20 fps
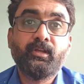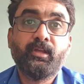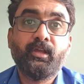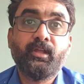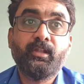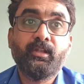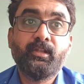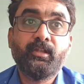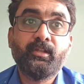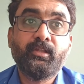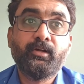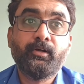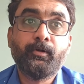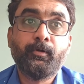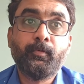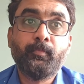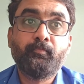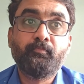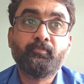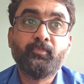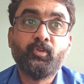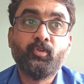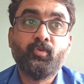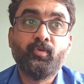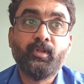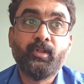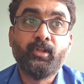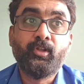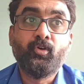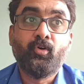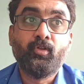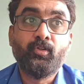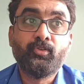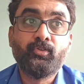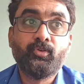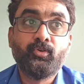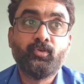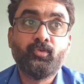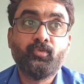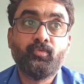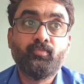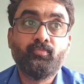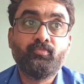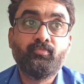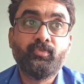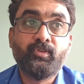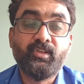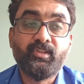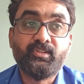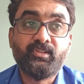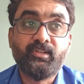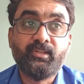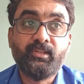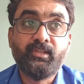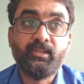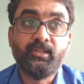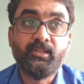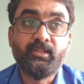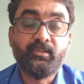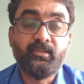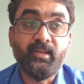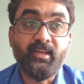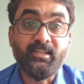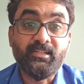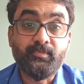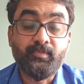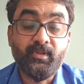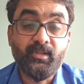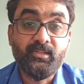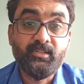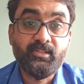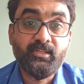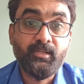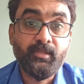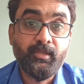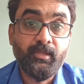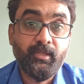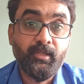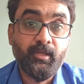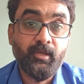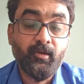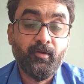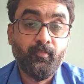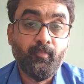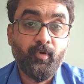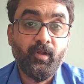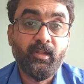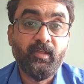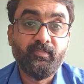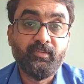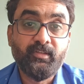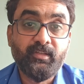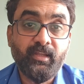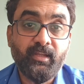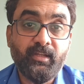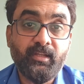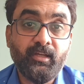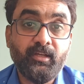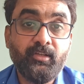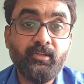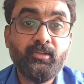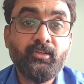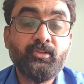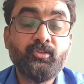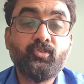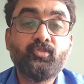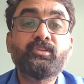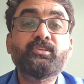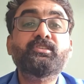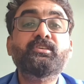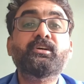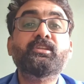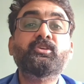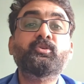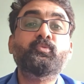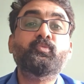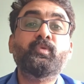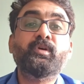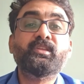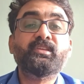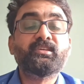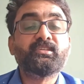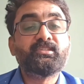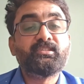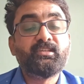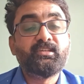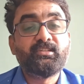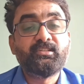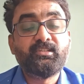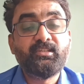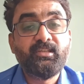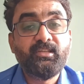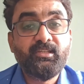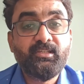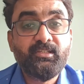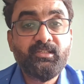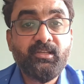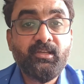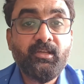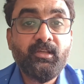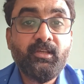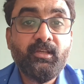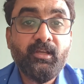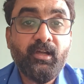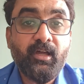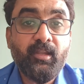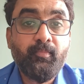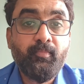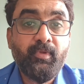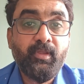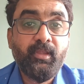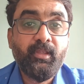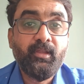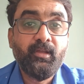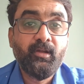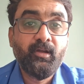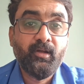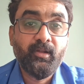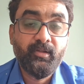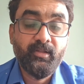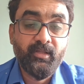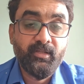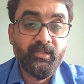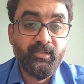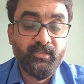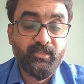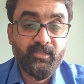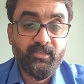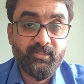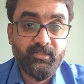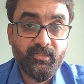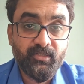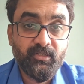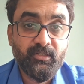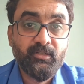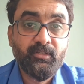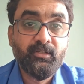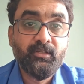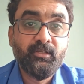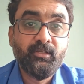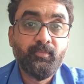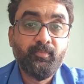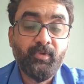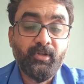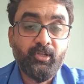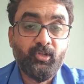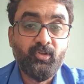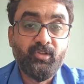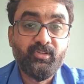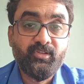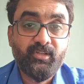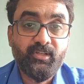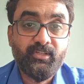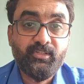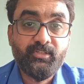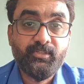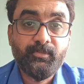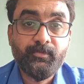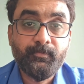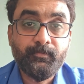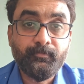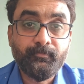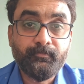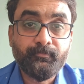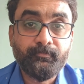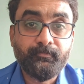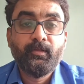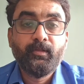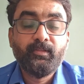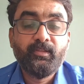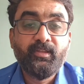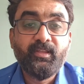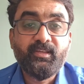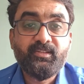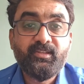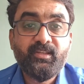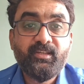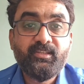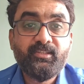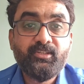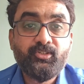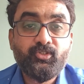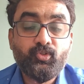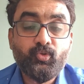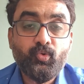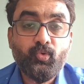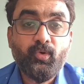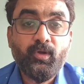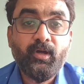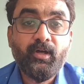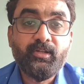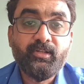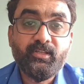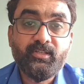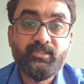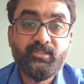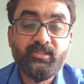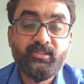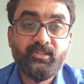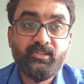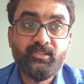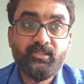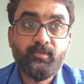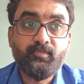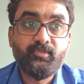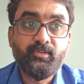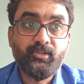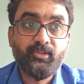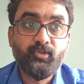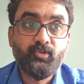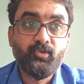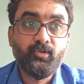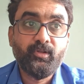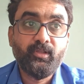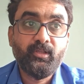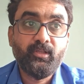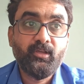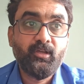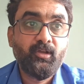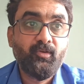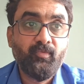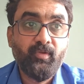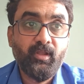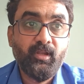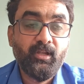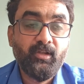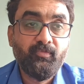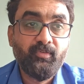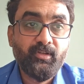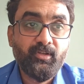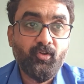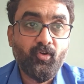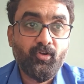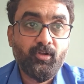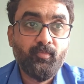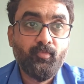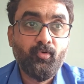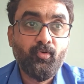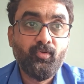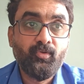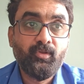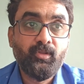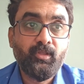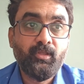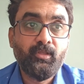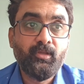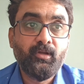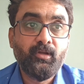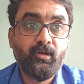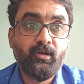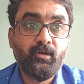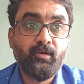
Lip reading: and it also tests the transparency part of the data. So these are the various testings are being done in this particular stage. The next stage is to test the system security, wherein we talk about the